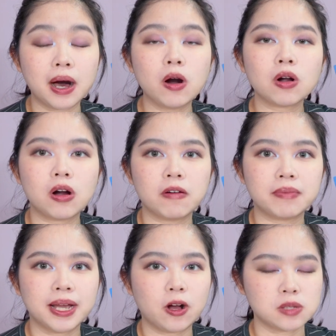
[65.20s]
bulk of
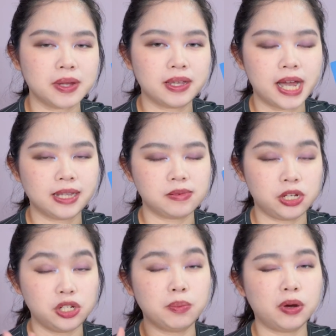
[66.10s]
my cosmetic items, I
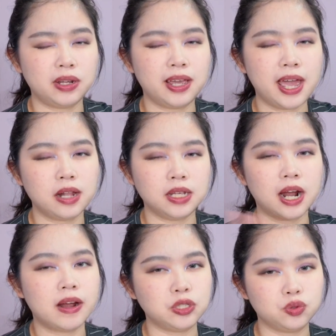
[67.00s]
actually bought it at the
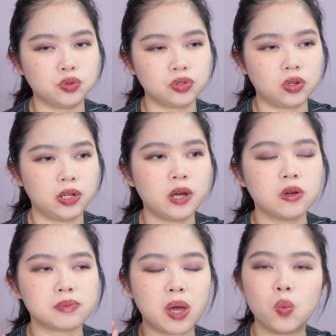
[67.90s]
Harajuku store. That
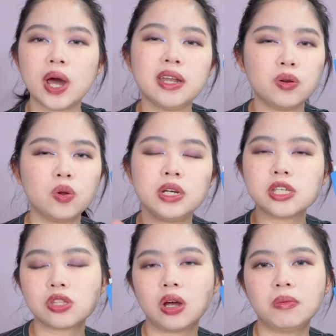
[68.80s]
was my one and only
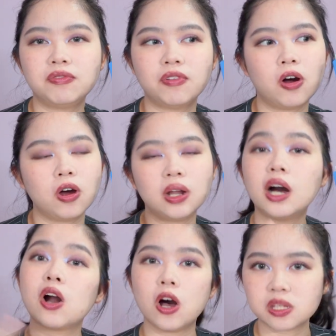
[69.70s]
stop for
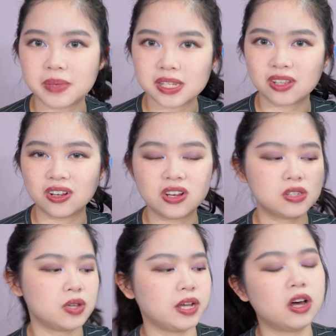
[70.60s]
a Cosme store.
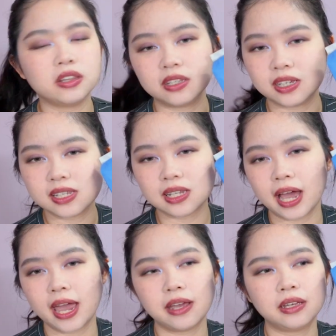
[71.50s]
So I got this.
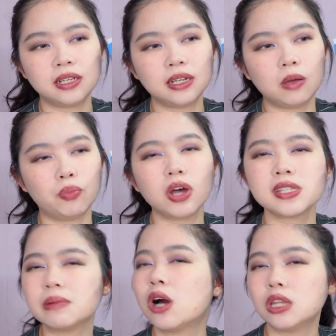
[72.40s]
I
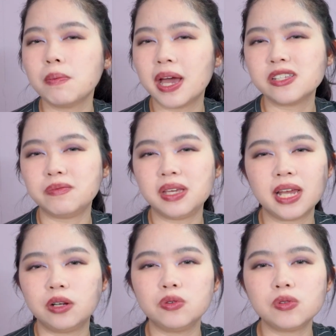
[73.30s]
brought some cotton pads with me,
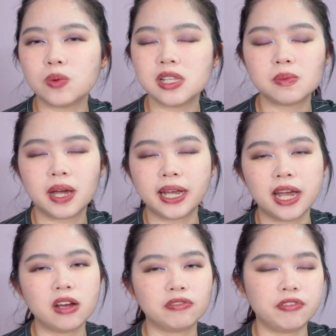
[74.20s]
like loose ones, but I
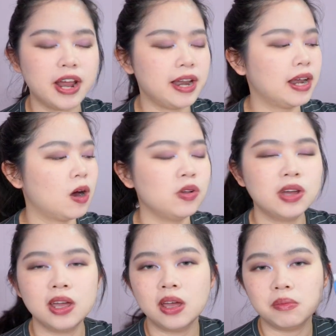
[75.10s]
kind of ran out
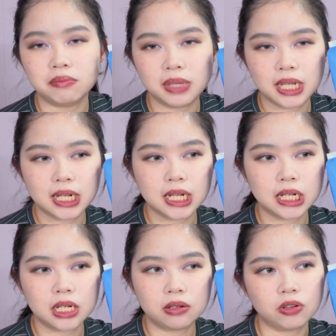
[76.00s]
on
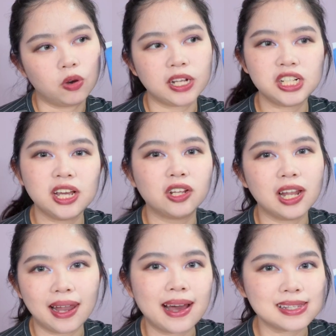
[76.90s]

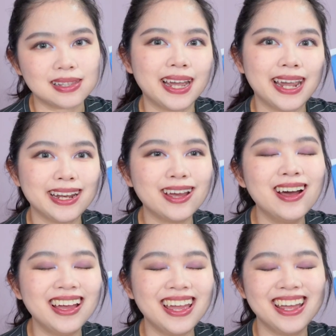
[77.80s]
the last night
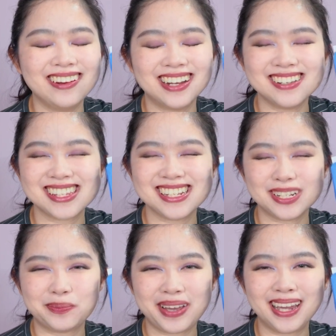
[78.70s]
while I was in
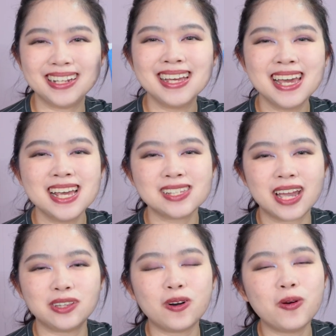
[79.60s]
Japan. So
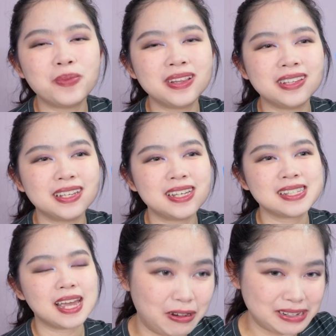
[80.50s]
I had to open
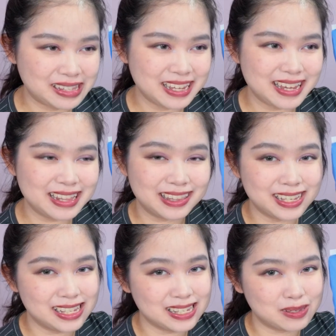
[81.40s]
this. Honestly,
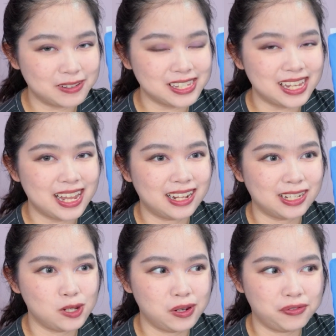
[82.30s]
this was in
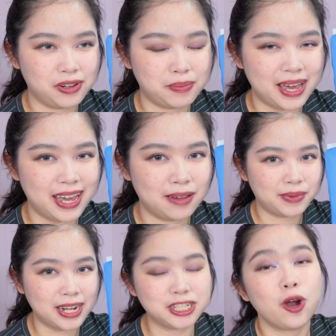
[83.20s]
a duty-free bag,
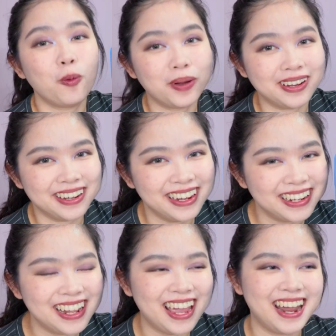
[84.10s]
but I actually opened
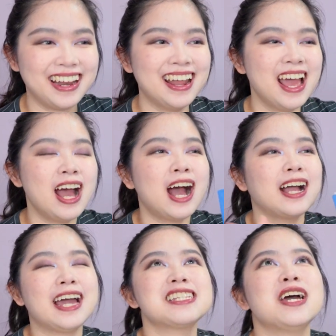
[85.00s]
it. And
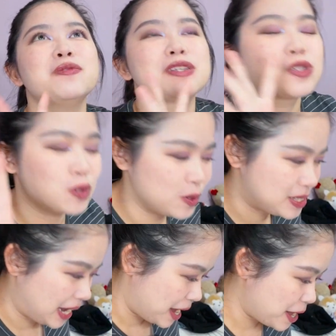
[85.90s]
guys, I was so
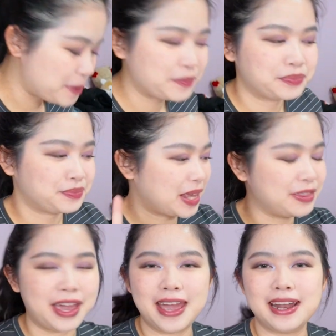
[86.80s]
scared
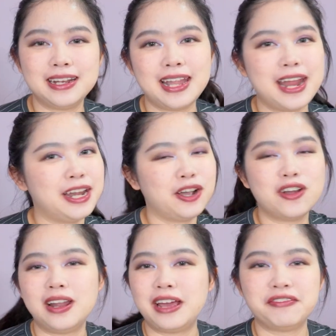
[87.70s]
that like they're
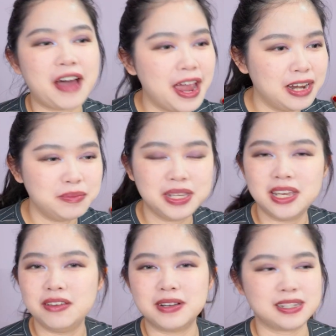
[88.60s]
gonna like fine
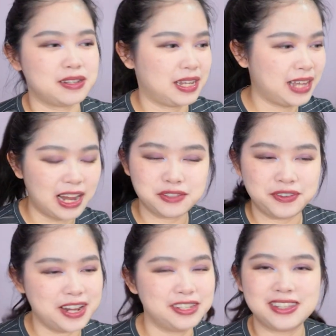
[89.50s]
me because I was like
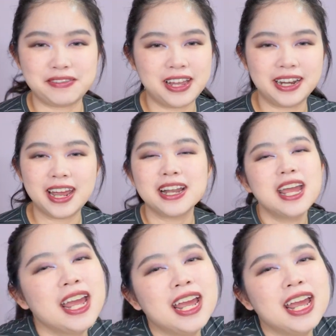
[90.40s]
tax-free and stuff like that.